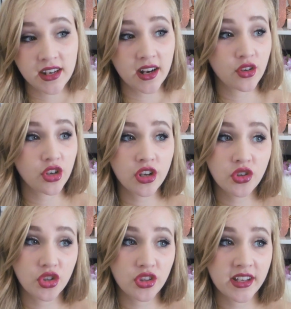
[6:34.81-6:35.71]
Now you can
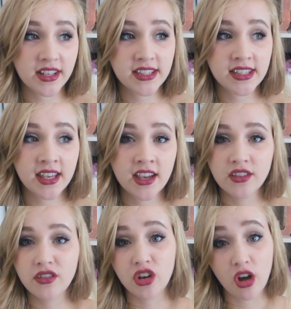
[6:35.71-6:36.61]
do this
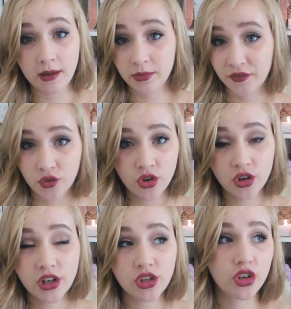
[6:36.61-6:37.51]
the night
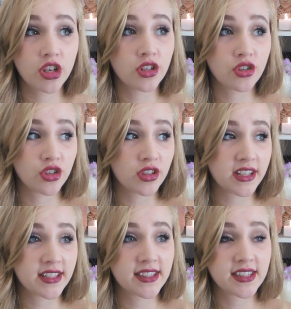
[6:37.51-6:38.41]
before, you can do
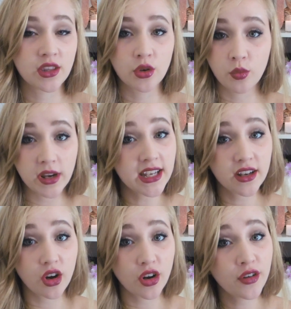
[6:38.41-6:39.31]
this the week
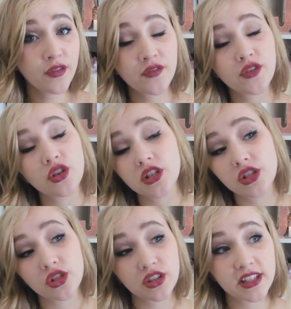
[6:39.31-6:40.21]
of, you
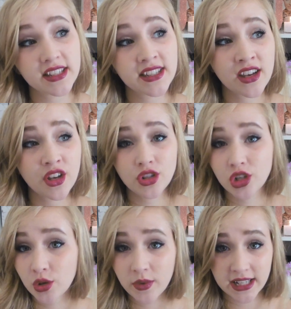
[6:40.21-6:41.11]
can do this
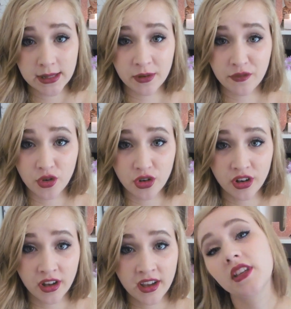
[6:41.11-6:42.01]
2 weeks before.
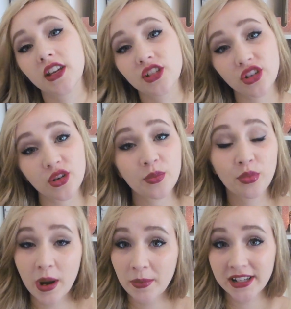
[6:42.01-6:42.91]
So
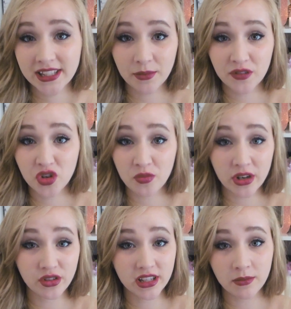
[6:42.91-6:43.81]
prepping some of your
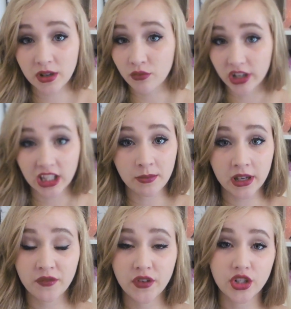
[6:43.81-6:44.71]
meals can be really
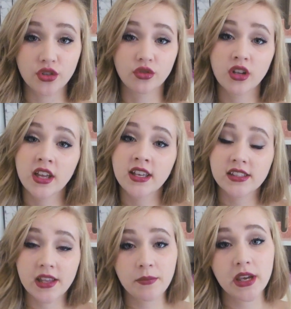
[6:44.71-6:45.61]
beneficial.
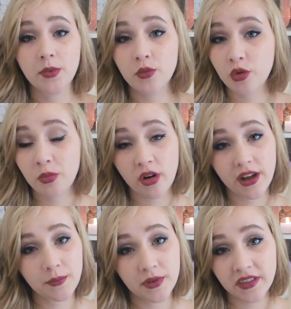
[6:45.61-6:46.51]
Some people will
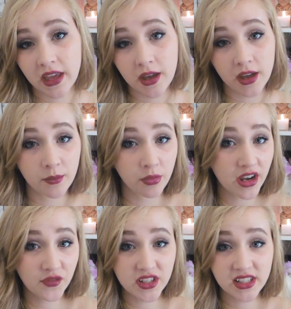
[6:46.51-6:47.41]
prep their
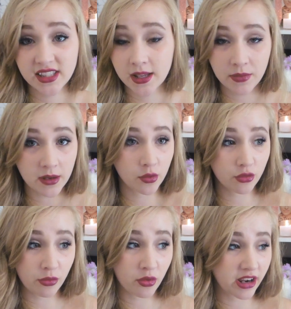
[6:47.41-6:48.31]
breakfast, some people
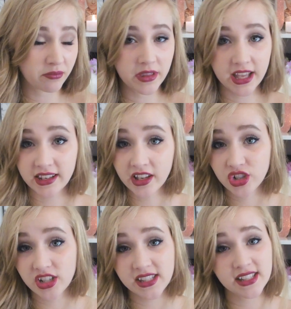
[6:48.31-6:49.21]
will prep their
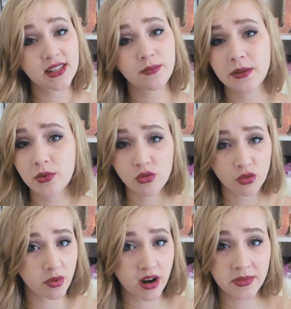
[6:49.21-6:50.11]
lunches, and some people
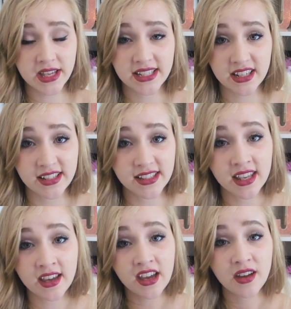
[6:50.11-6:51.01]
will prep their dinners.
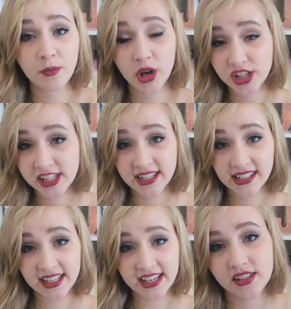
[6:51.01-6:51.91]

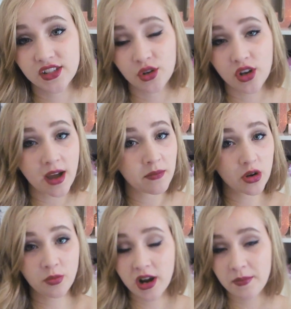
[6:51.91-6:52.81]
Personally, so I
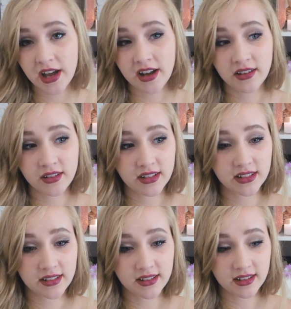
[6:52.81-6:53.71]
meal prep our
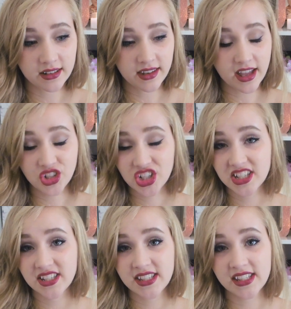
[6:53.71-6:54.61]

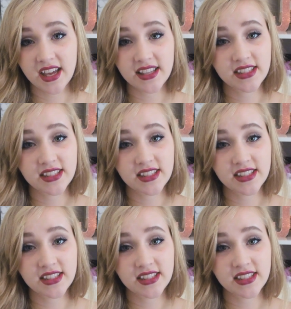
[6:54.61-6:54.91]
lunches.